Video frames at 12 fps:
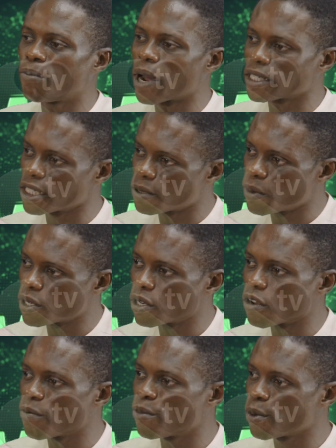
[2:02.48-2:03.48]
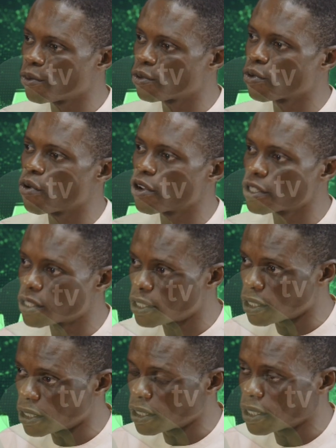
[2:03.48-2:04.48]
participation of people towards
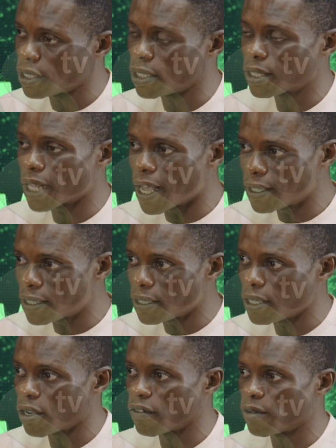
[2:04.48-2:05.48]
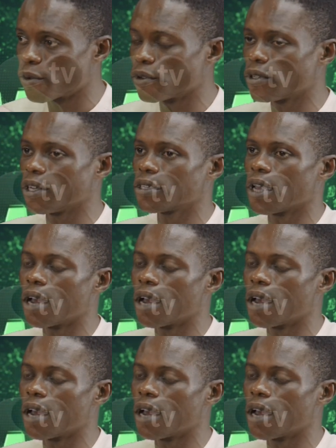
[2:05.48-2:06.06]
the 10th day of the protest.